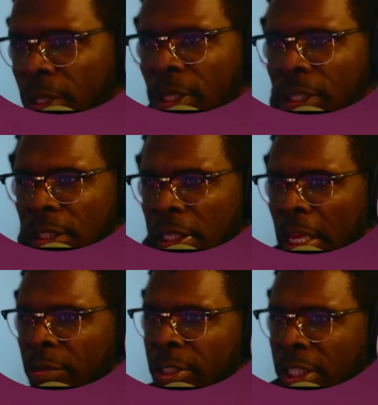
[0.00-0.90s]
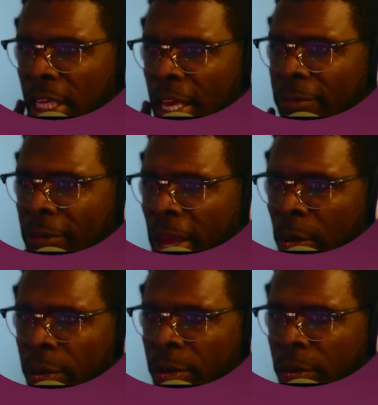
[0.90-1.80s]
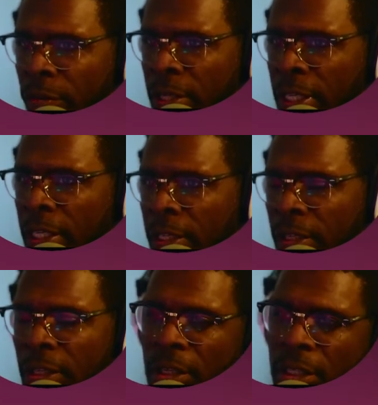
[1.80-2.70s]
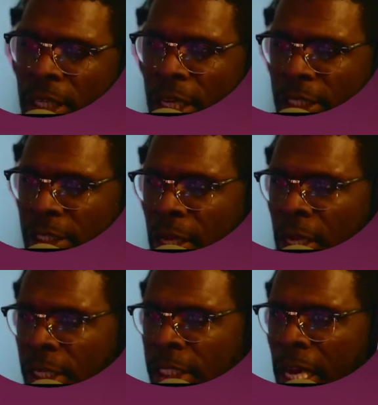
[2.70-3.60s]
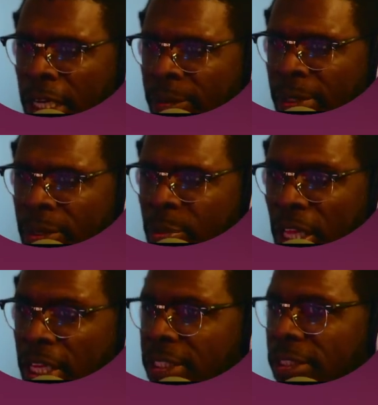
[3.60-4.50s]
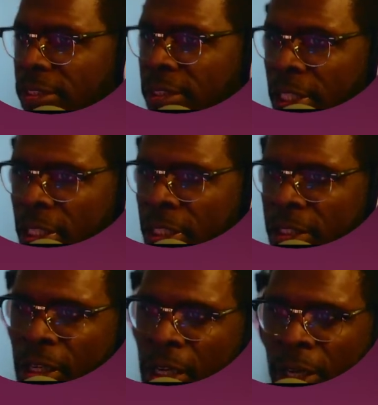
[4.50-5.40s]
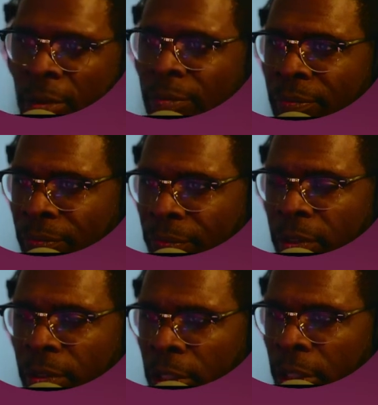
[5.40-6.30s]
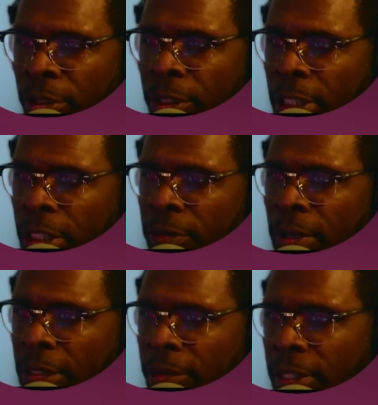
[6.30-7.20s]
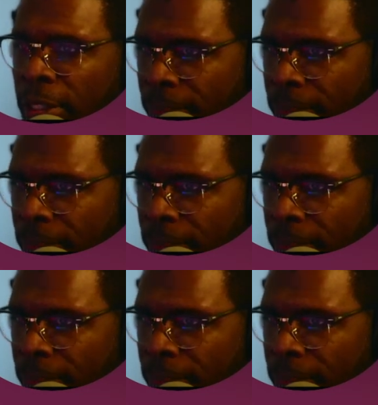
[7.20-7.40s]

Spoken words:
So now we just have our 3 text documents plus the learning directory.